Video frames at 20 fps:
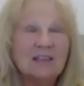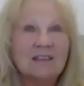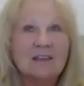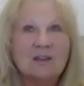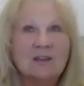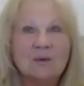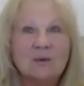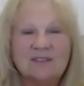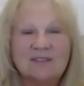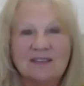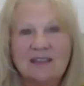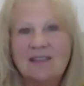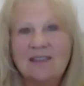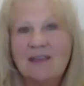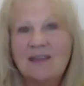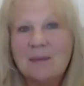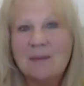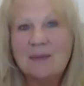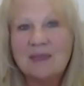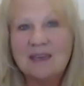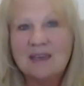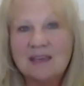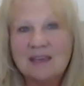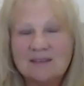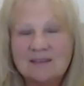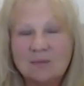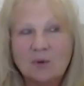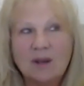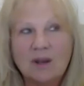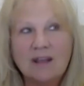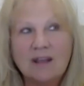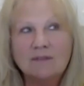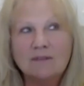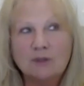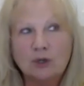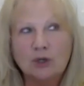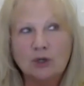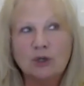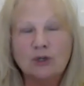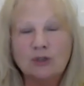that you would say that, because what I've
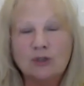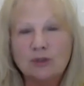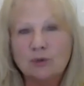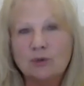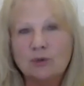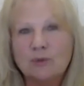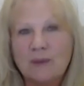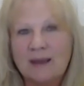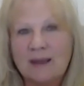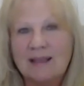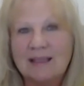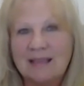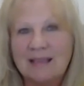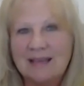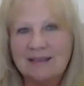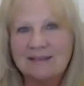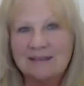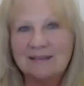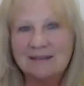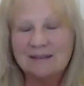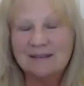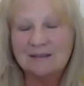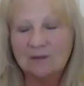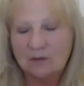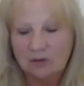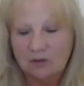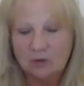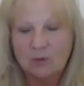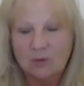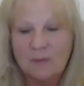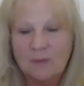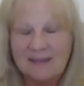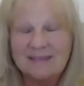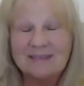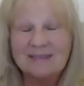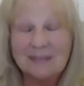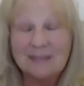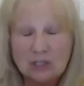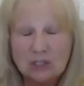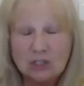learned through my lessons or through my
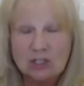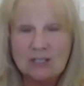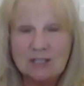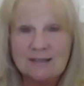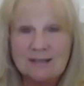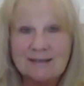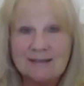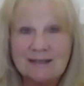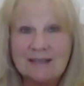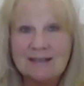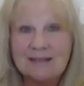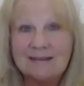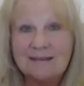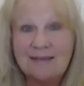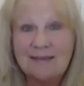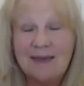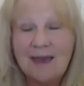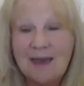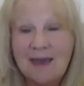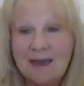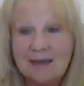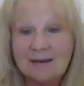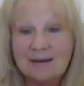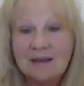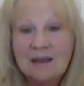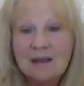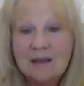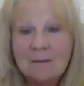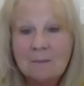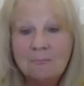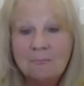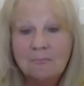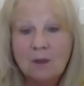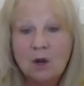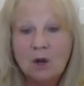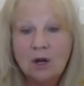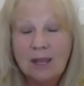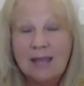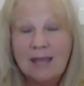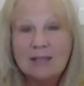sessions is that
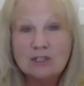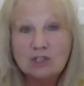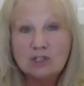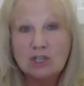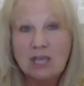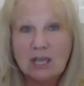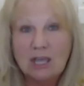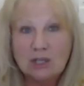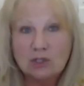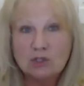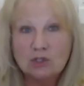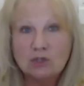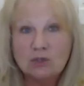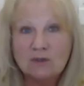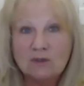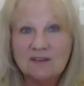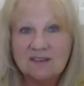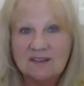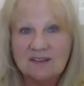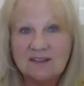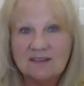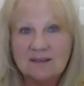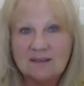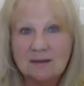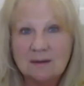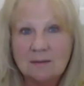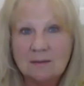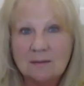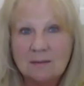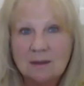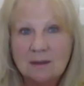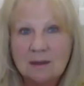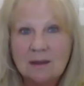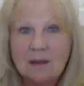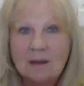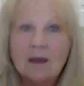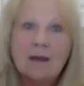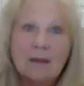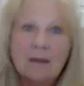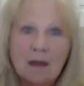our educational system,
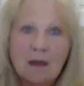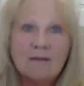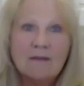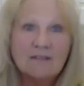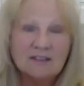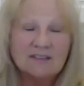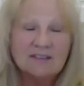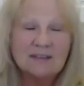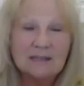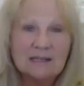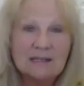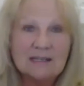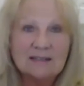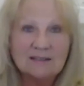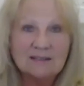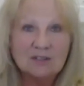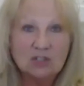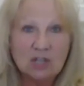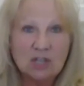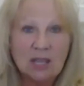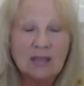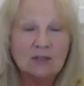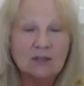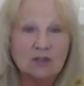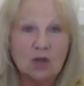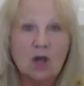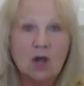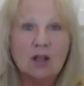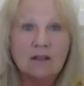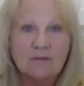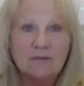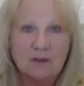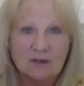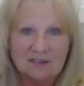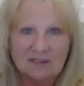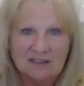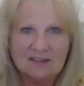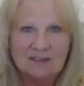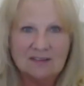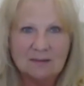obviously it needs to change. All of our
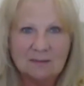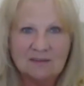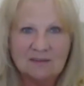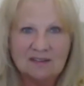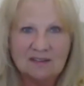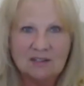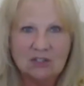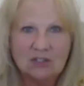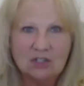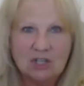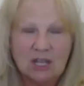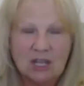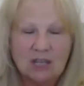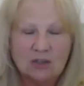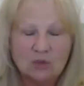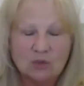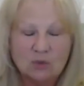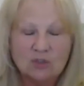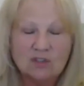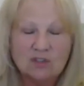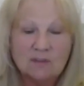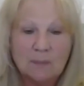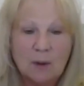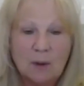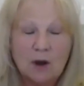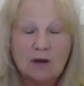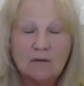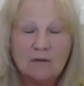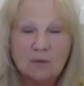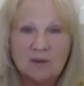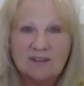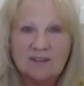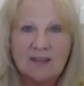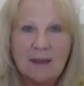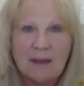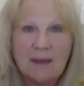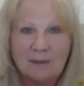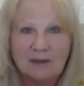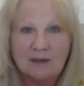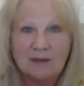systems need to change, which is part of what's
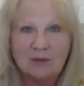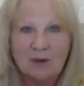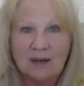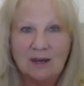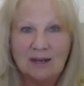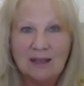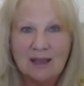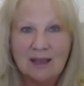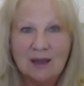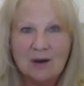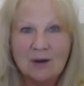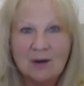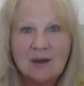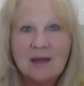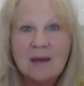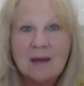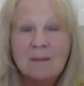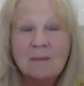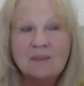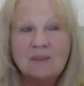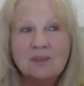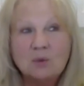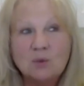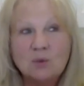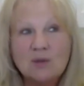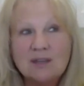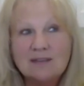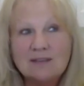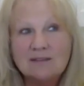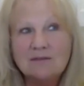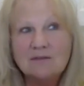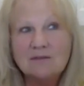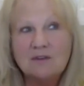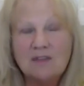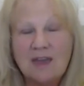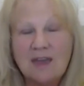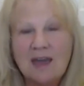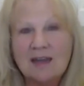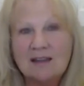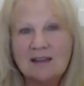happening right now. But the reason for
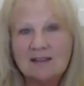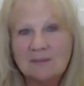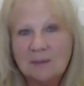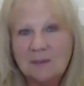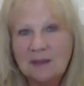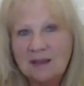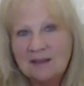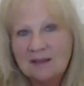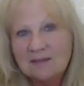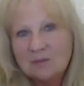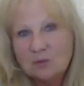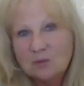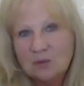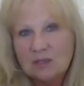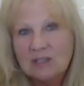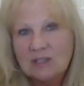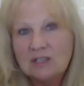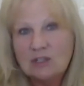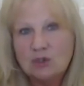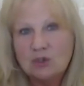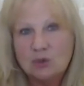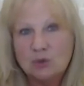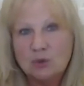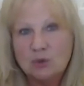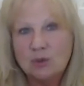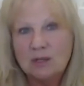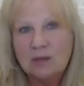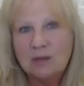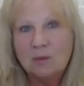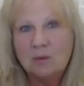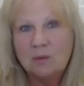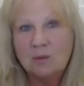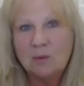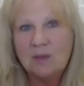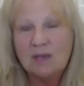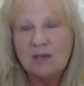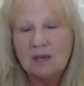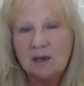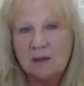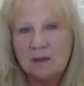that is because really, truly, when
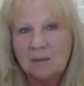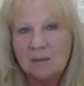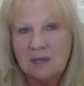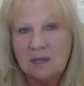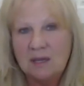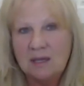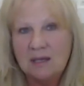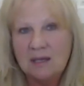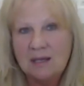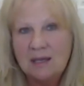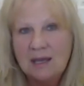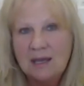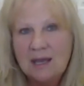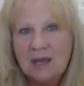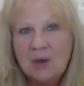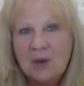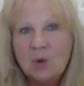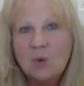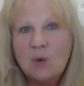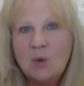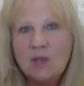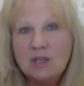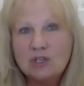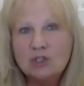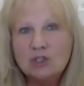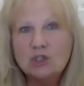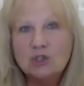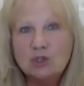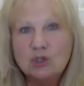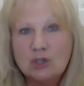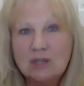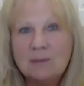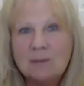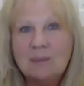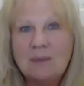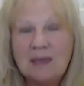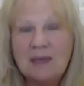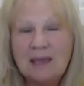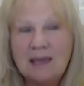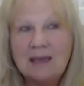we come in, we should
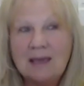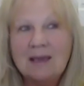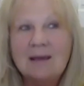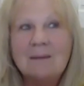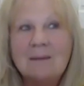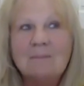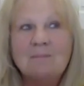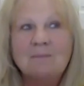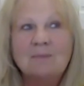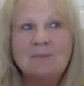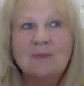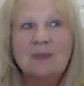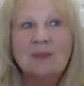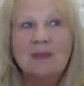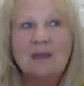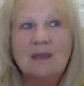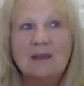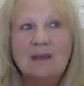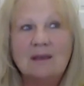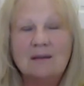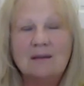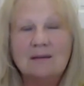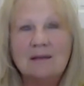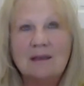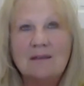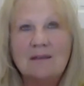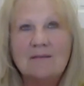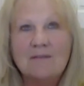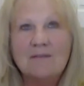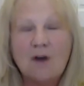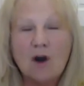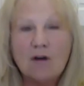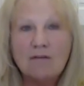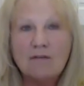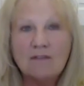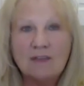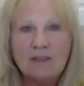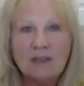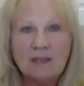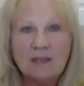be
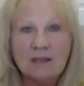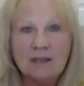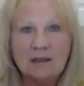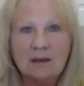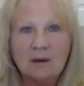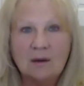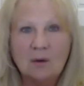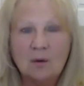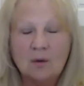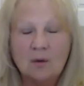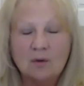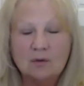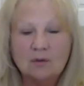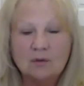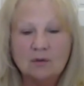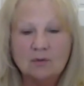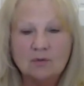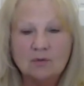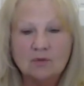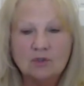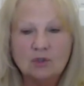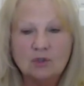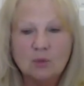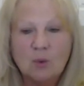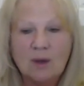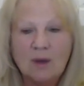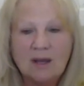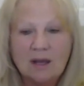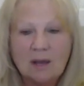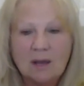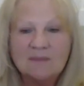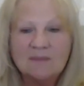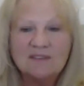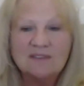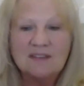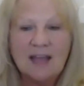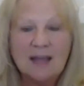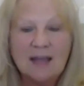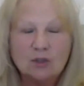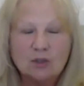evolving to what comes
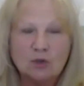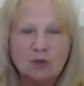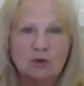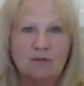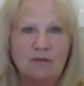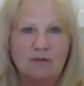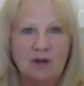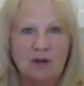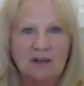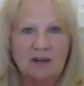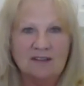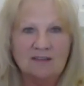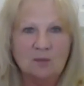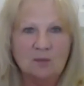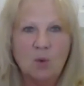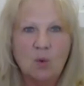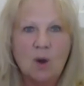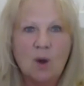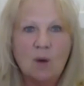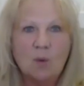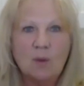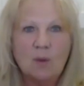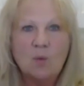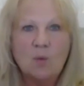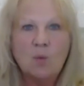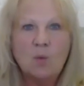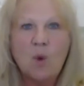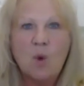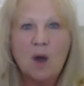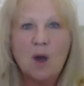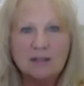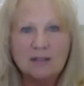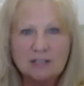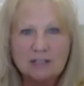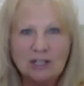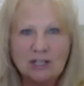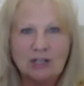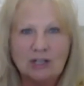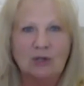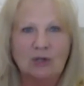natural for us, what we want
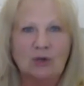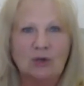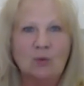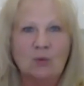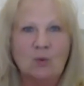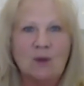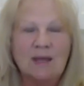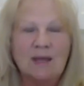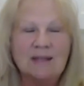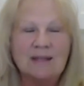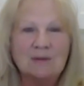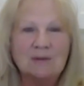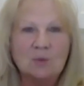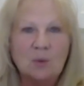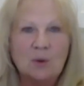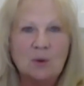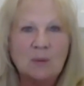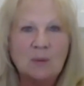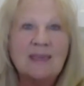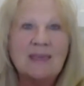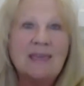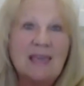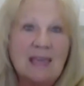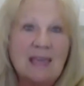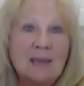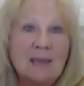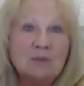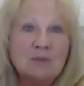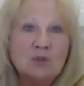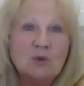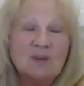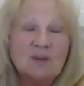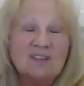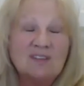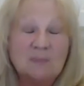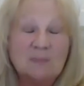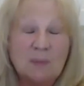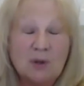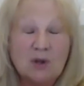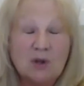to learn, what we came to
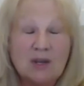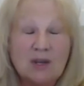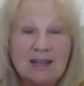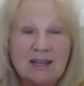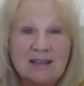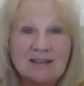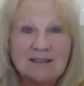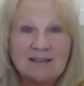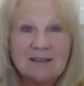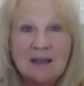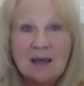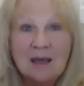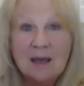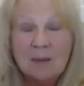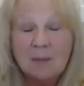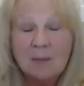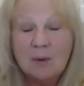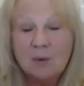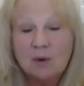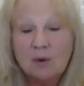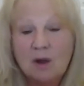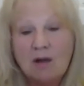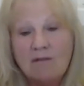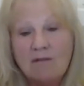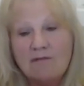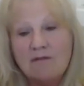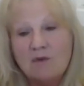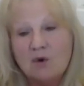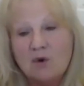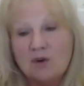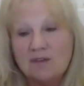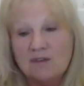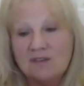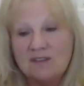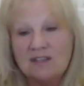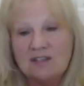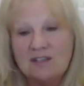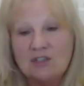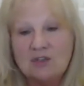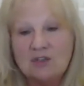experience. But we're all forced
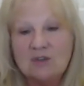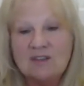into